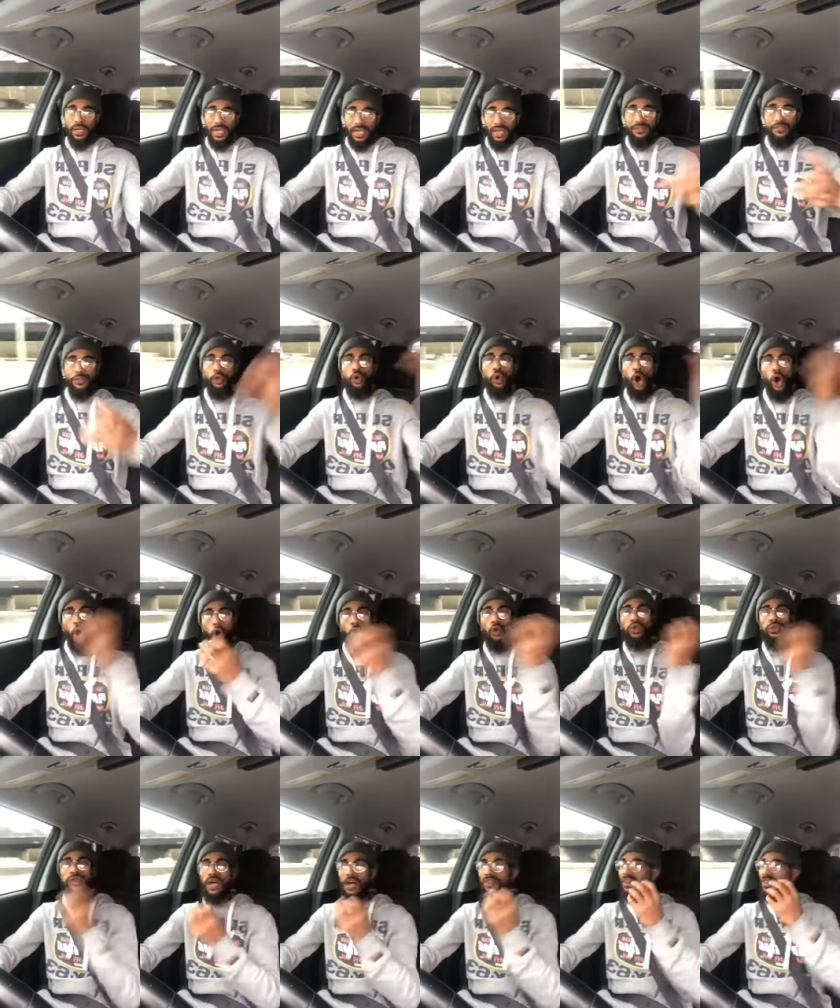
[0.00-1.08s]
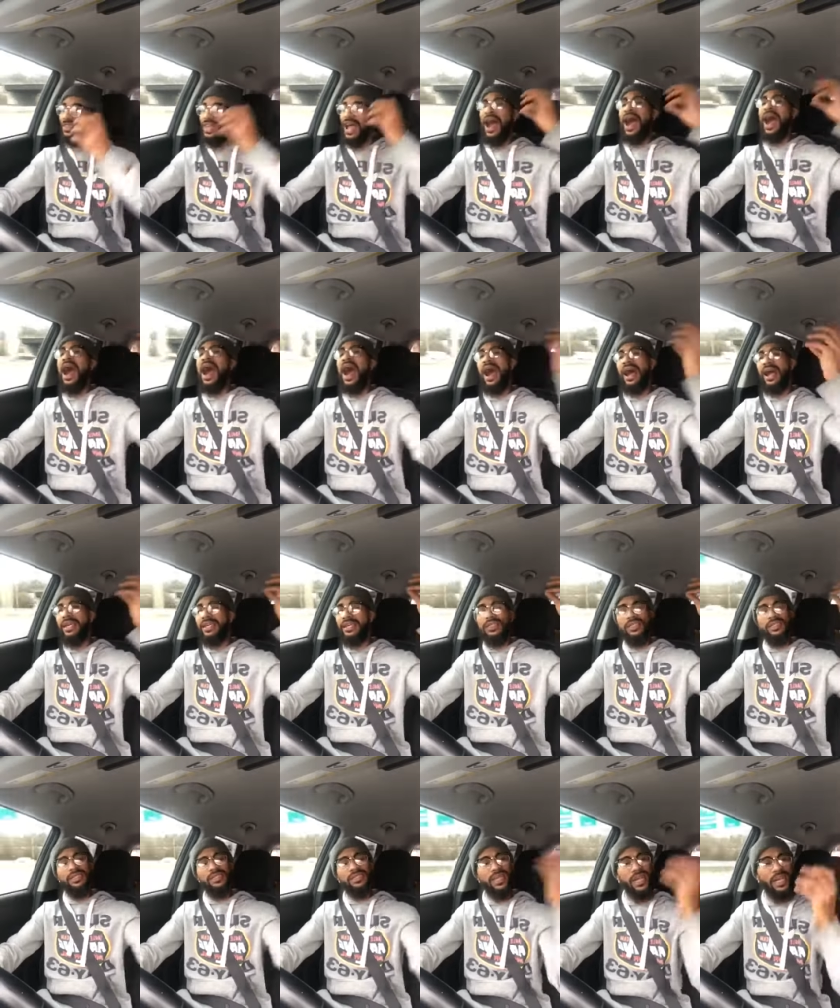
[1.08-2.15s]
If you hold love at the
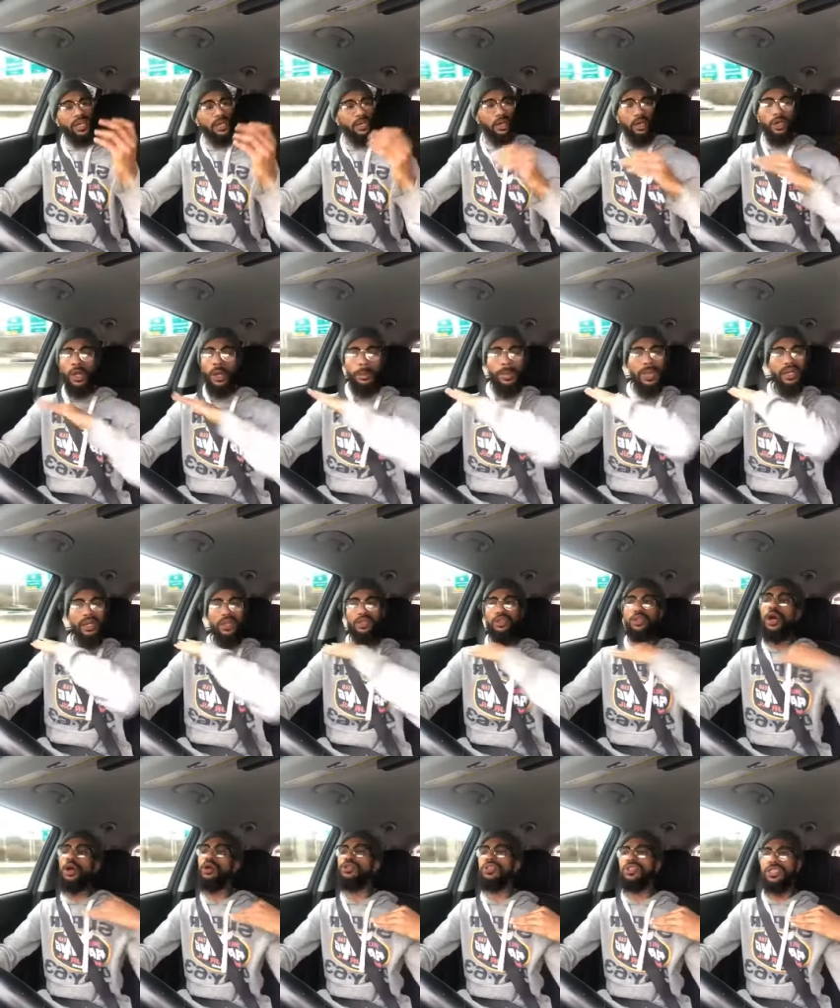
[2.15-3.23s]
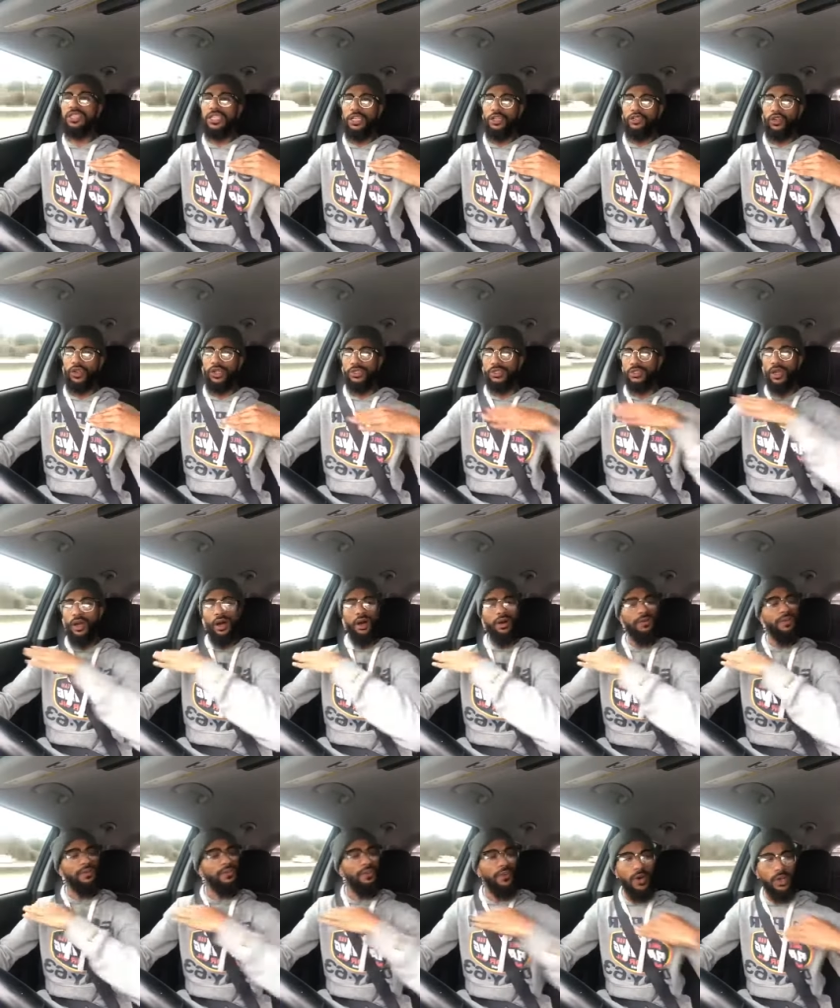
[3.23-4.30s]
highest tier, meaning no secrets,
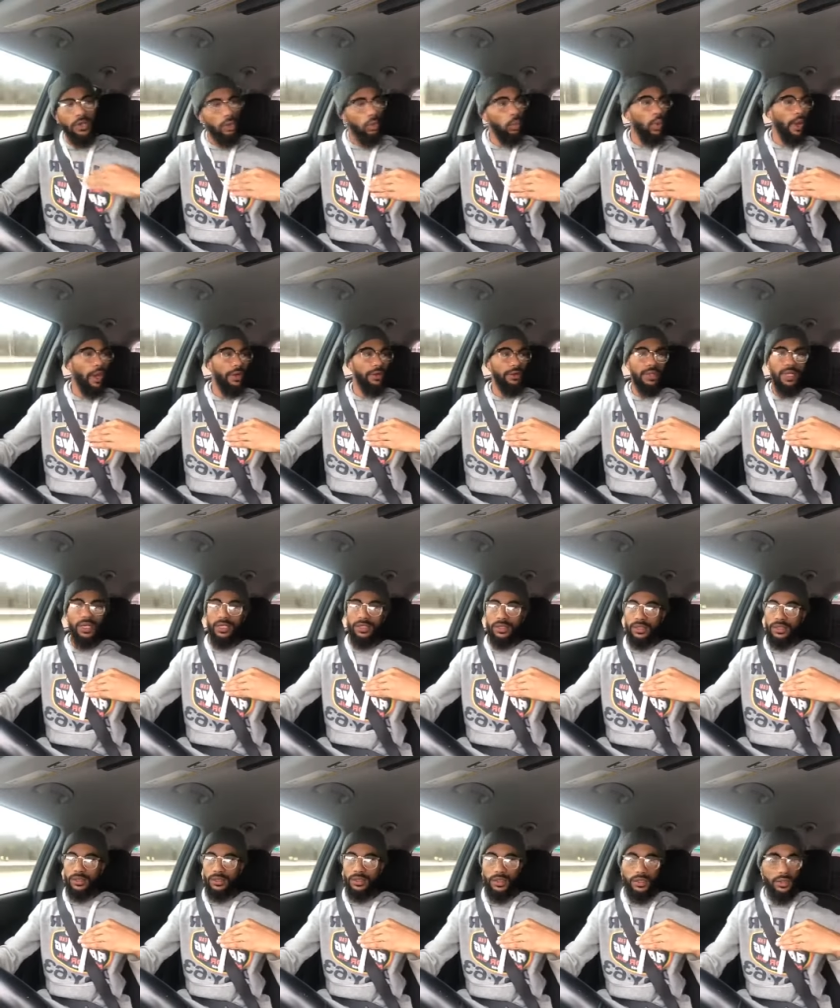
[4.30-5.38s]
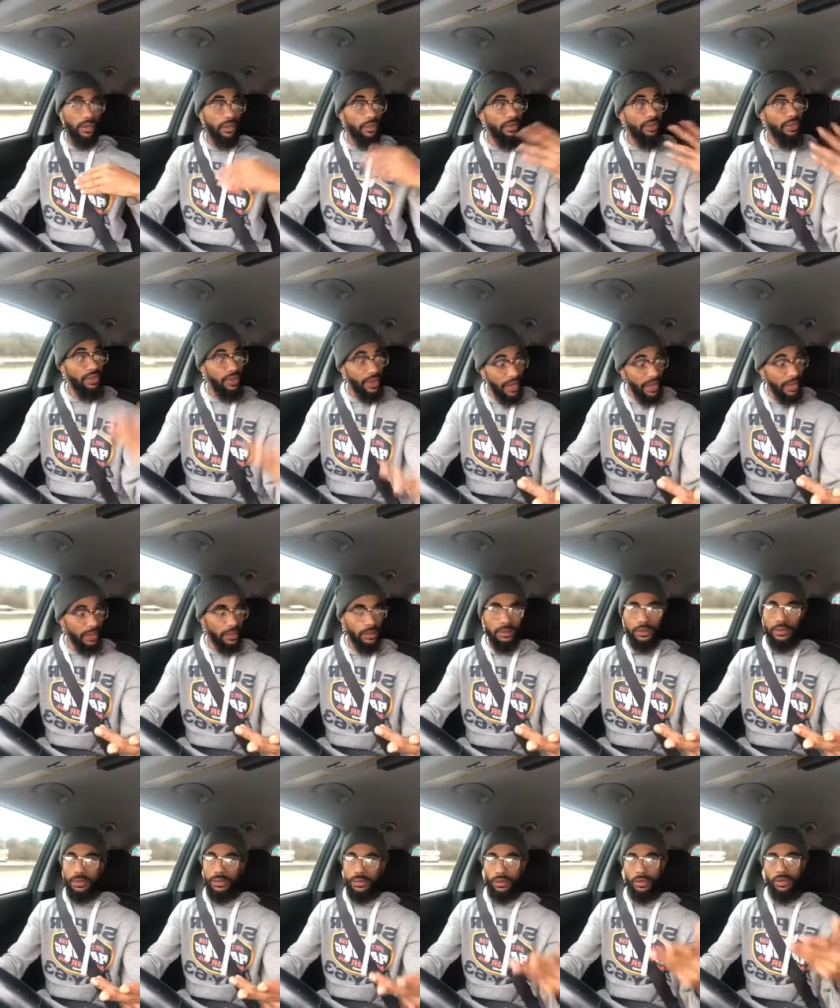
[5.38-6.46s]
full awareness, then,
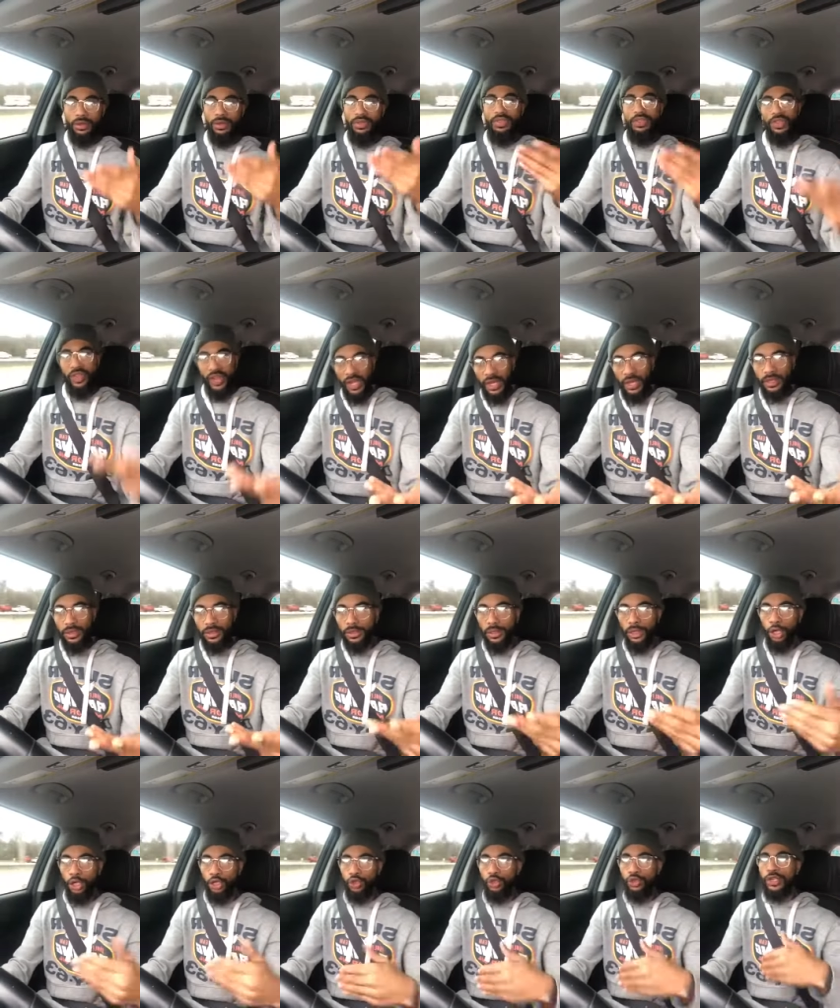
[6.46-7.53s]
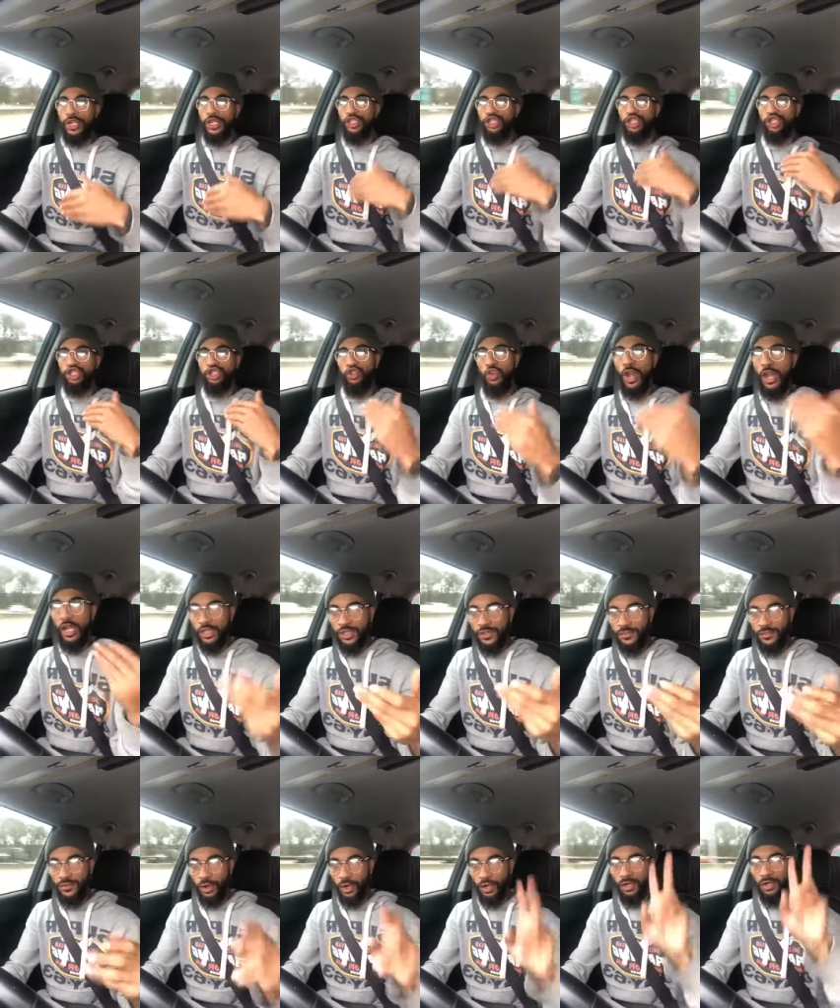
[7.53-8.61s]
then you can
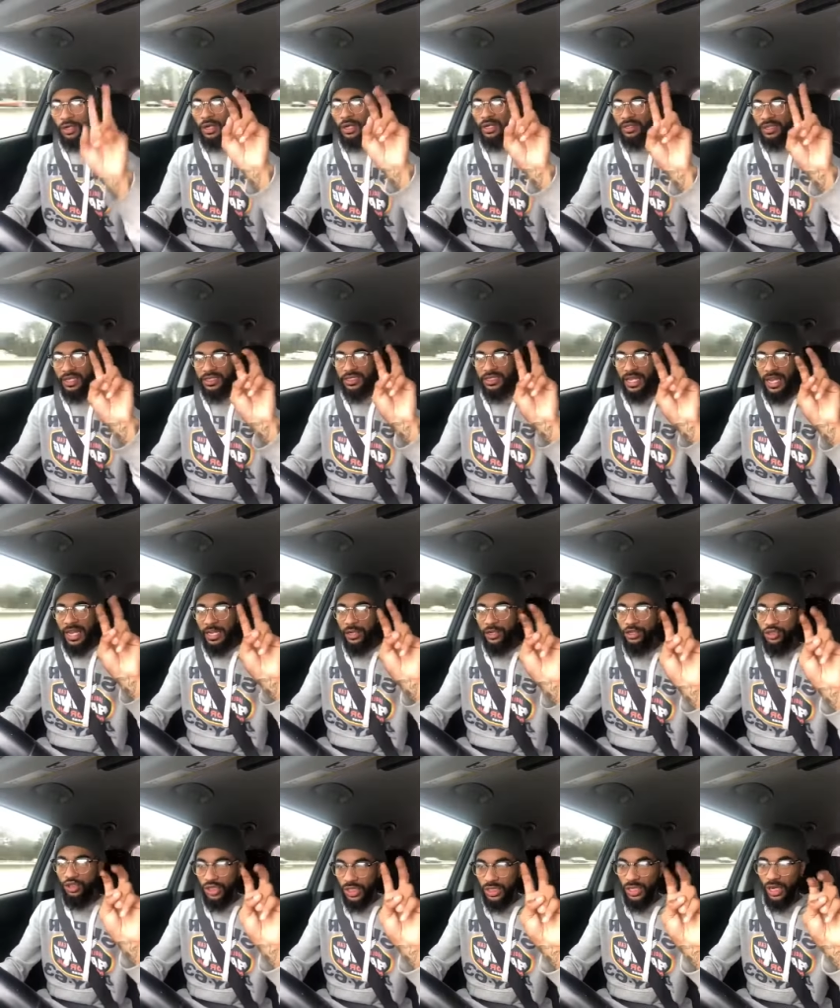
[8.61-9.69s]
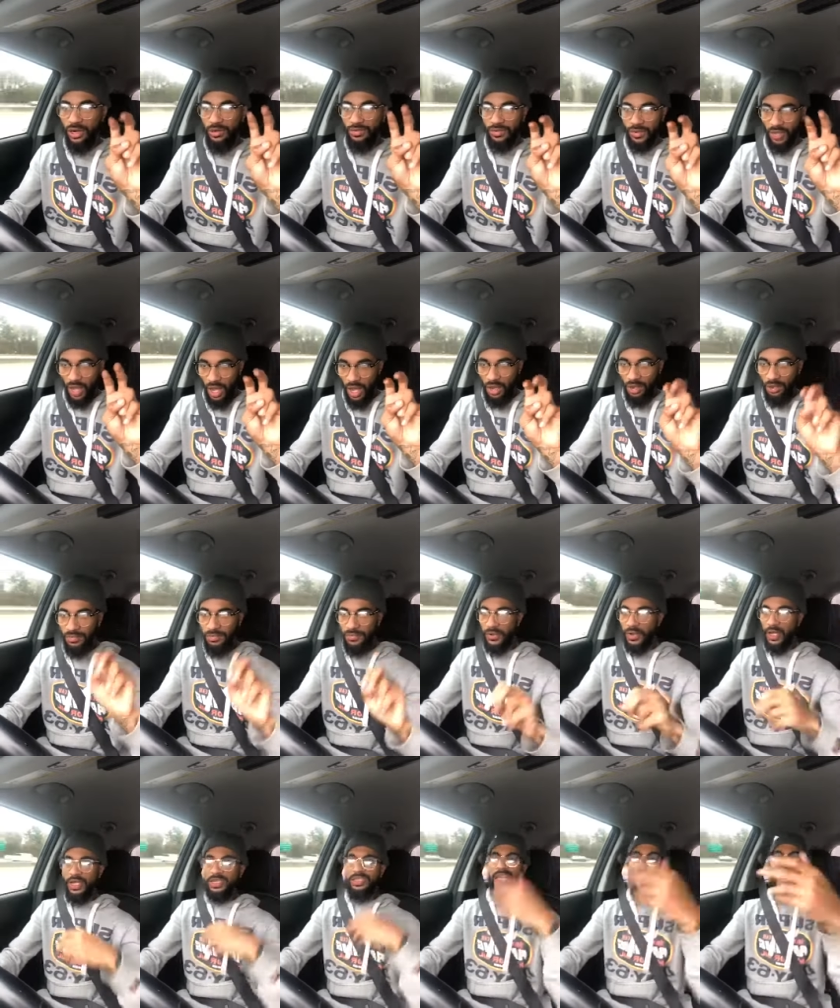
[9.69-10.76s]
transfer this energy of love
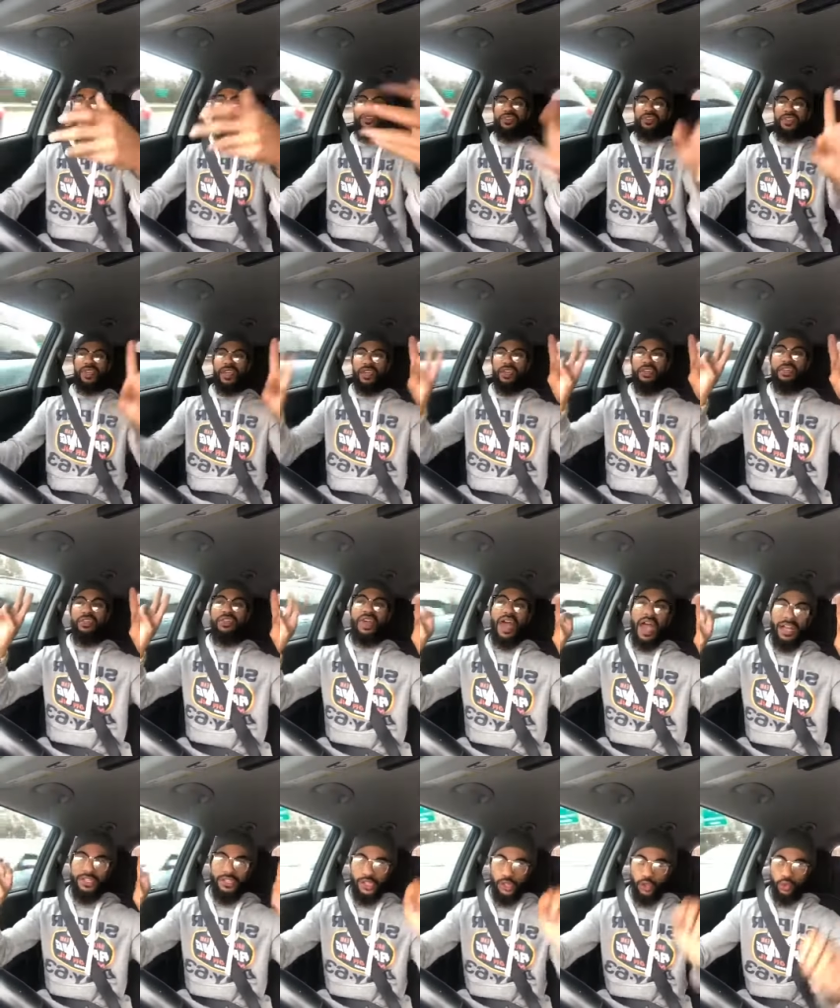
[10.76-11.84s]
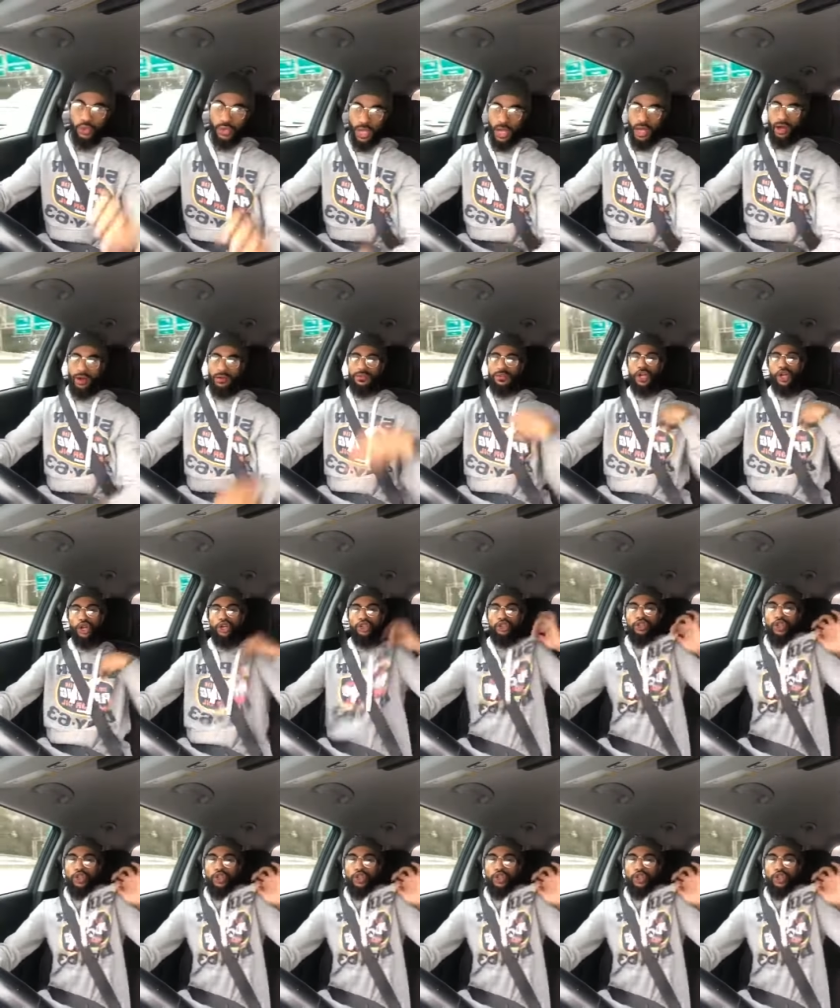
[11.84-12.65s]
to everything that you love.